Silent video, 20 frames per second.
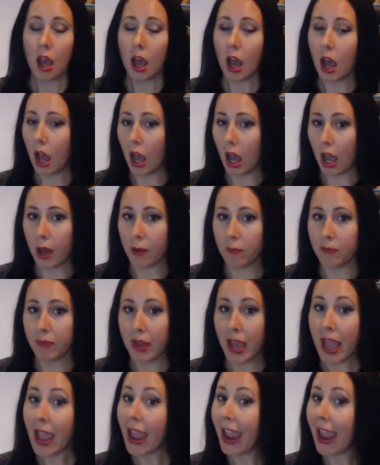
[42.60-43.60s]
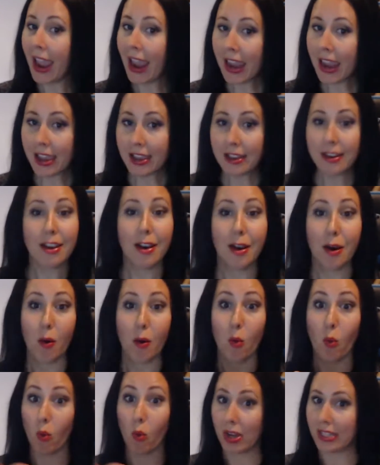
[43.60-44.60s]
And
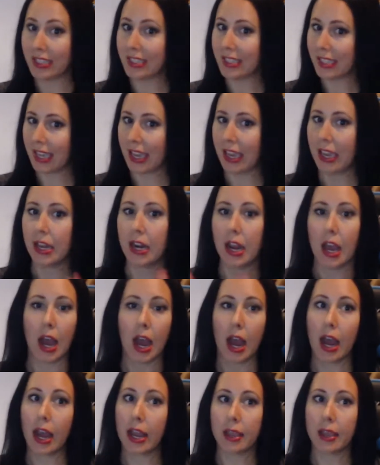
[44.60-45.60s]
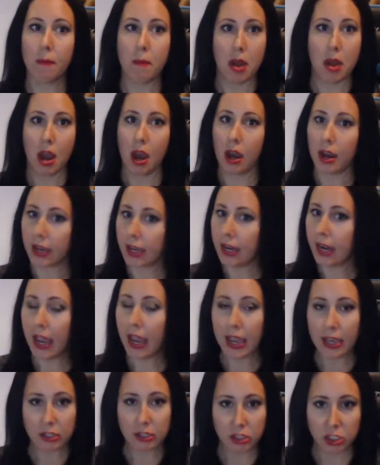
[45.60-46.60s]
once again, I am not going
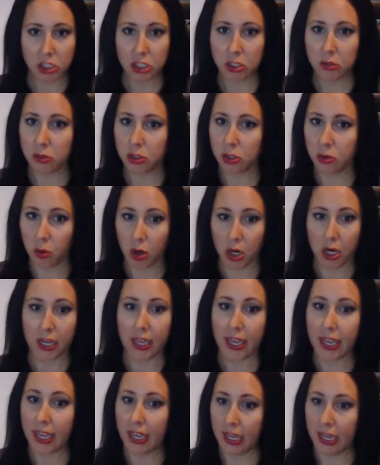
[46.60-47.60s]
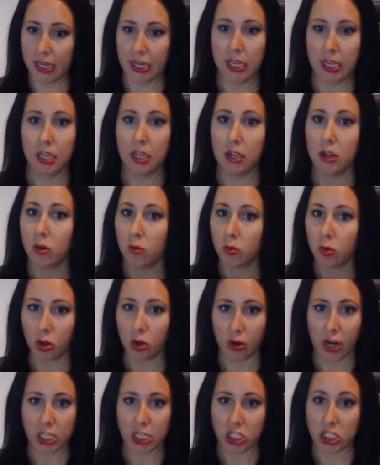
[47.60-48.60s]
to ask you to work any
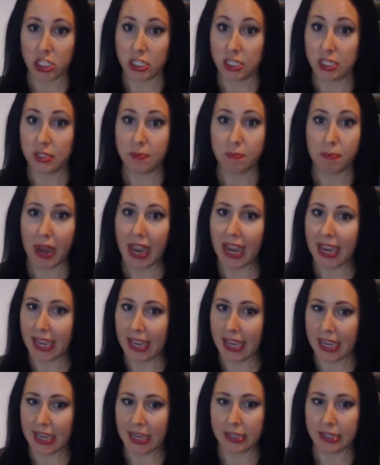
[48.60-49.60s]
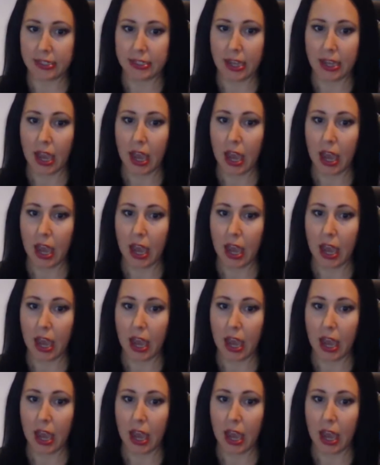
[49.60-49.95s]
regressions by hand.